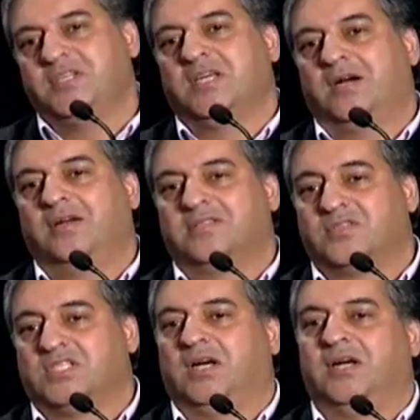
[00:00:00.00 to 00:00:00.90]
areas of
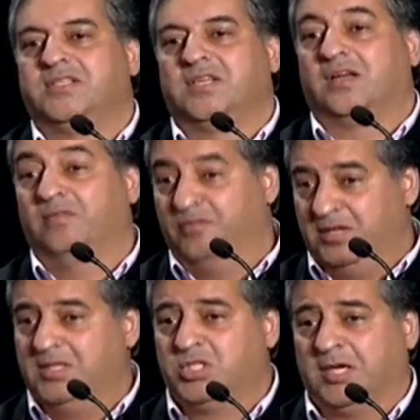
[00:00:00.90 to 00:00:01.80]
science are
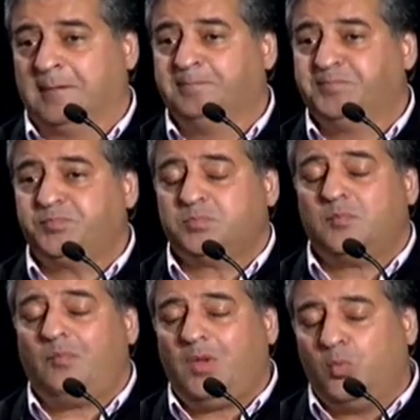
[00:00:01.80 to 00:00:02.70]
converging,
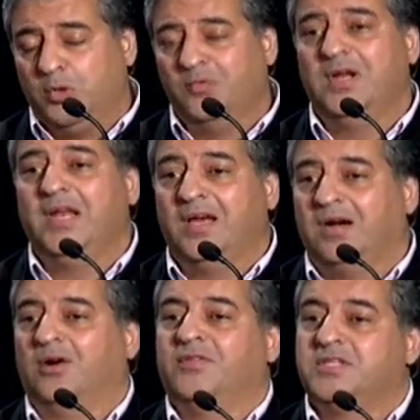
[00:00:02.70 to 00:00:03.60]
we really
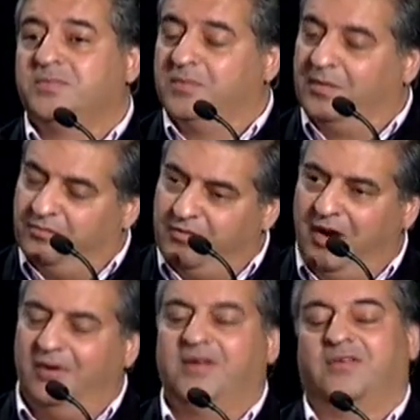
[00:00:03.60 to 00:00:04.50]
are on this
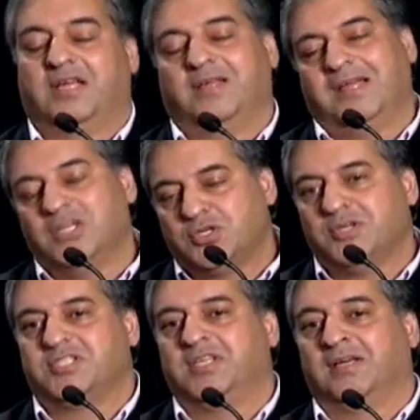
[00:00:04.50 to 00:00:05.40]
very
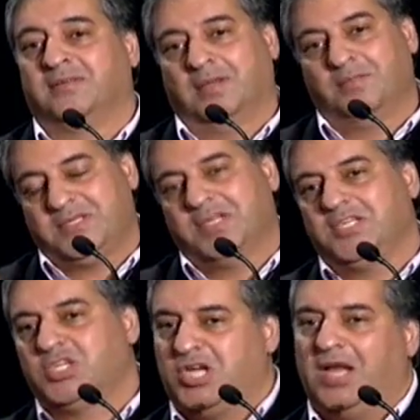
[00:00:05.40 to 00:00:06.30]
interesting and potentially
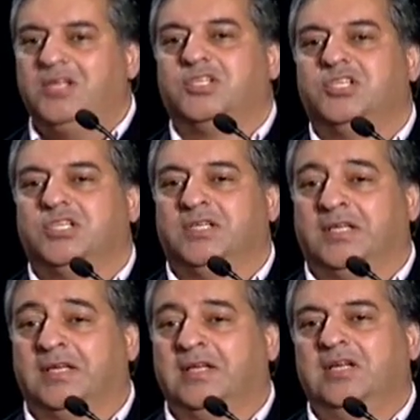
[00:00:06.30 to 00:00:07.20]
challenging
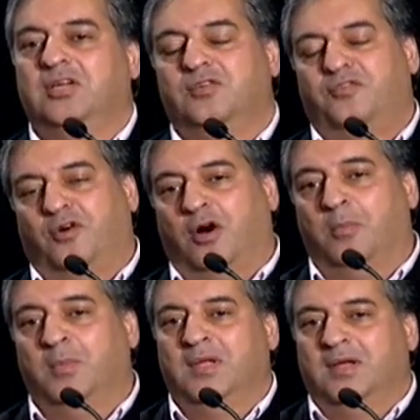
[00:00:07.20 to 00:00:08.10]
journey
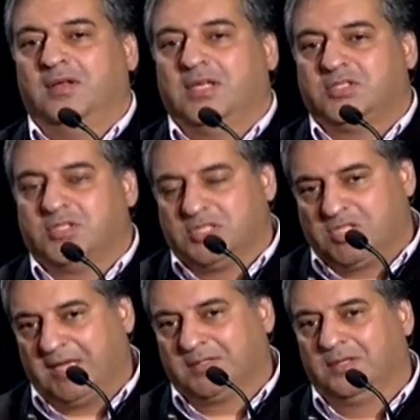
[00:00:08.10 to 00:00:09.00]
from
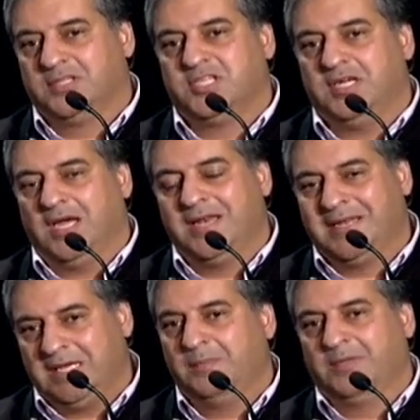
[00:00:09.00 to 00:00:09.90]
technology
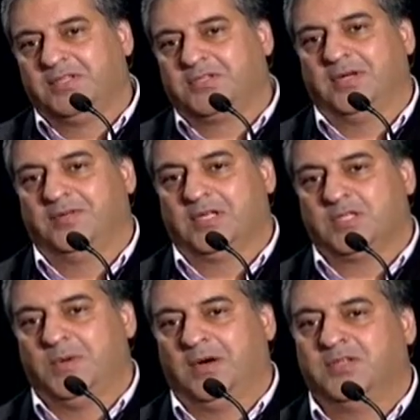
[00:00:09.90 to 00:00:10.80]
enabling the travel
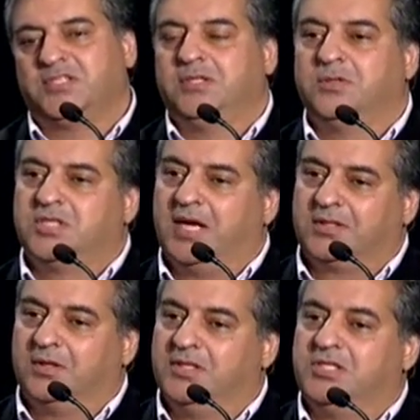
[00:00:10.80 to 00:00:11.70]
experience to
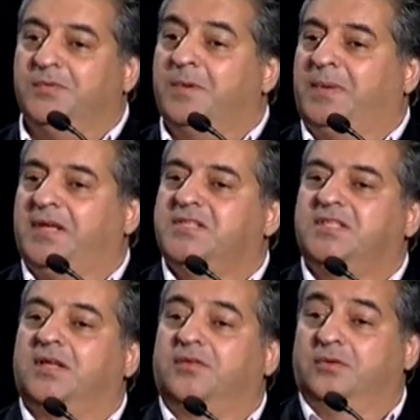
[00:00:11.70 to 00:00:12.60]
technology replacing
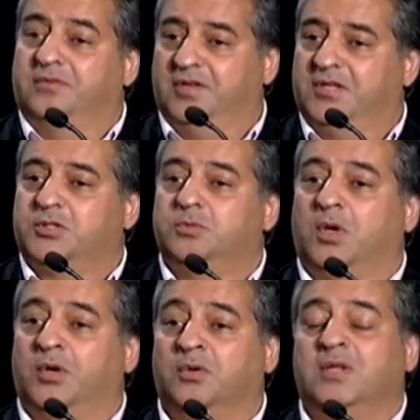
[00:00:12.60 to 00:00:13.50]
it through a virtual
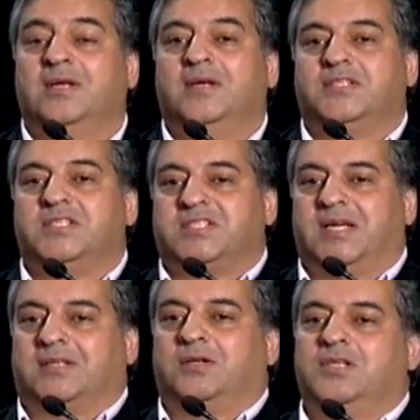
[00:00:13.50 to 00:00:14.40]
model to
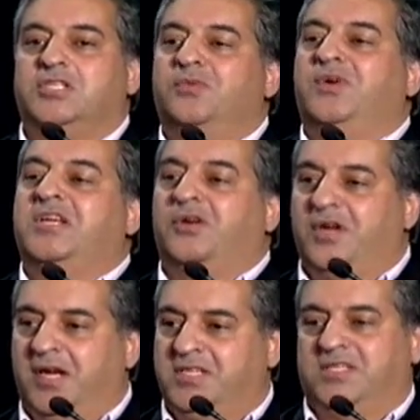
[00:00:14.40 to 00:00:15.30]
technology
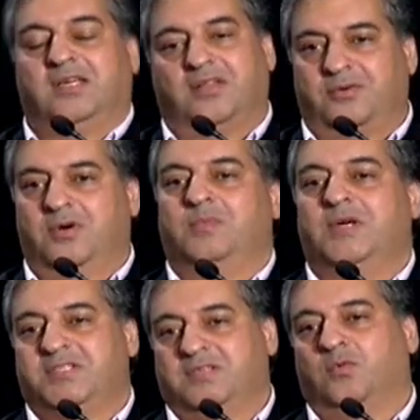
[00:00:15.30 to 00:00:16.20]
recreating it through an
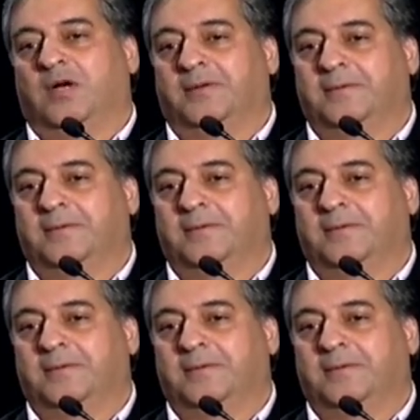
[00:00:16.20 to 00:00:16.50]
immersive one.